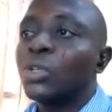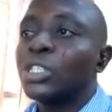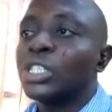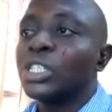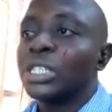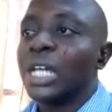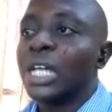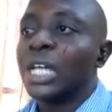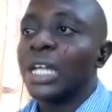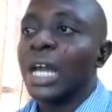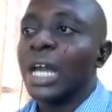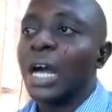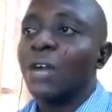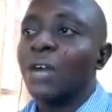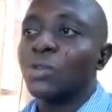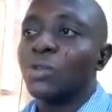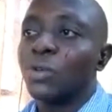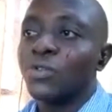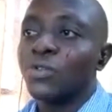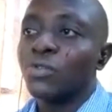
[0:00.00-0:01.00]
which is an
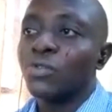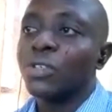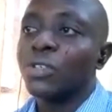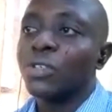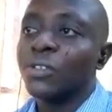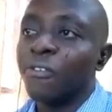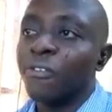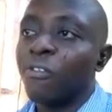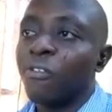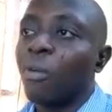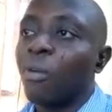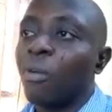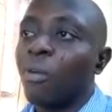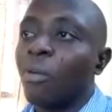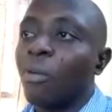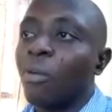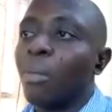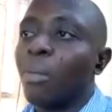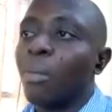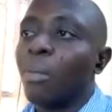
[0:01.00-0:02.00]
out of school
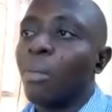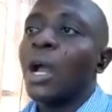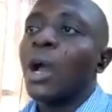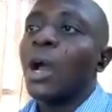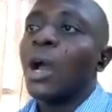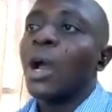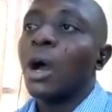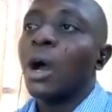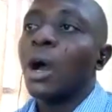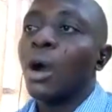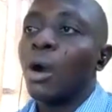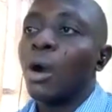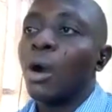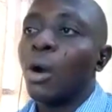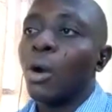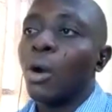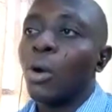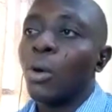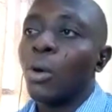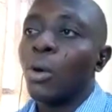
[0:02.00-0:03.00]

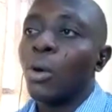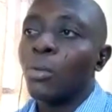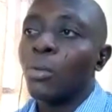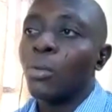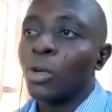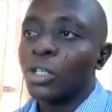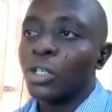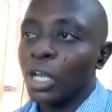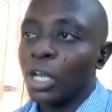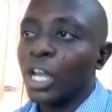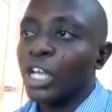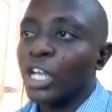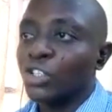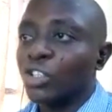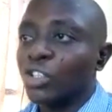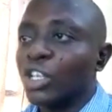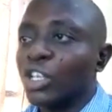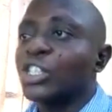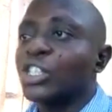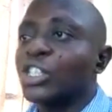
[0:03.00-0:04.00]
informal
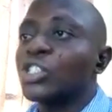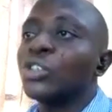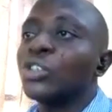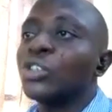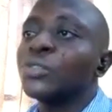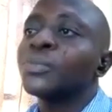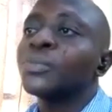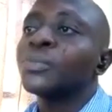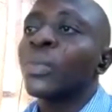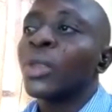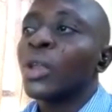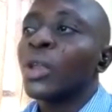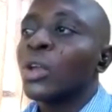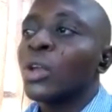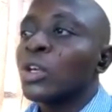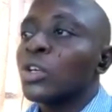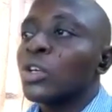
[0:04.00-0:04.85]
education.